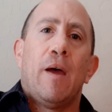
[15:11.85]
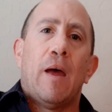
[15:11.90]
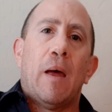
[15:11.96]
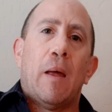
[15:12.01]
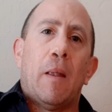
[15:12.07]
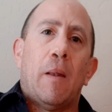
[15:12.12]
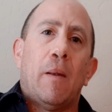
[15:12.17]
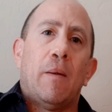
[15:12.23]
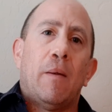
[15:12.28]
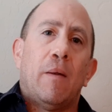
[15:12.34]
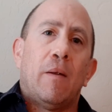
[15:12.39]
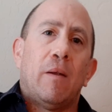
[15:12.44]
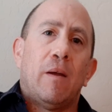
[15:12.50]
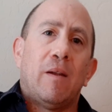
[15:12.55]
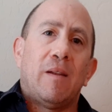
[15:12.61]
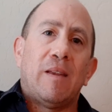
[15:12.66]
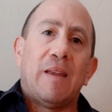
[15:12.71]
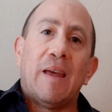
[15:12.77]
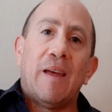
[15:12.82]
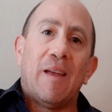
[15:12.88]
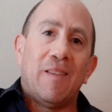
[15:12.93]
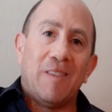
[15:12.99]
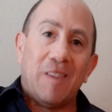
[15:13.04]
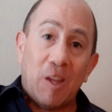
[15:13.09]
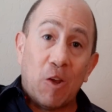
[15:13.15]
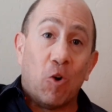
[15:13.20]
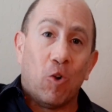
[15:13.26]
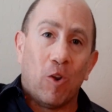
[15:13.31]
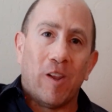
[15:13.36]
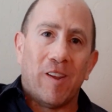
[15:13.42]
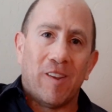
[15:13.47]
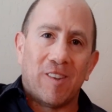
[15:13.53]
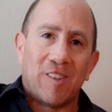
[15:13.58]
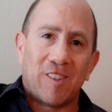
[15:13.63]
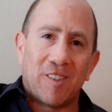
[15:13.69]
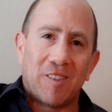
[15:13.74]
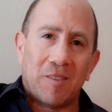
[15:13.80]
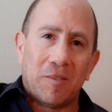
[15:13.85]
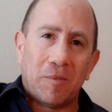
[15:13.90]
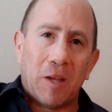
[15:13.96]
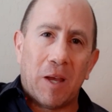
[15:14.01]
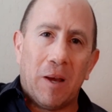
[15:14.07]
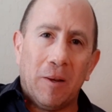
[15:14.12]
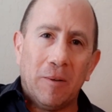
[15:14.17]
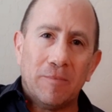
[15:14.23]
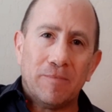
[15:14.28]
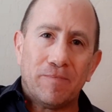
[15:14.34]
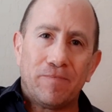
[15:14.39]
and get the oles, yeah?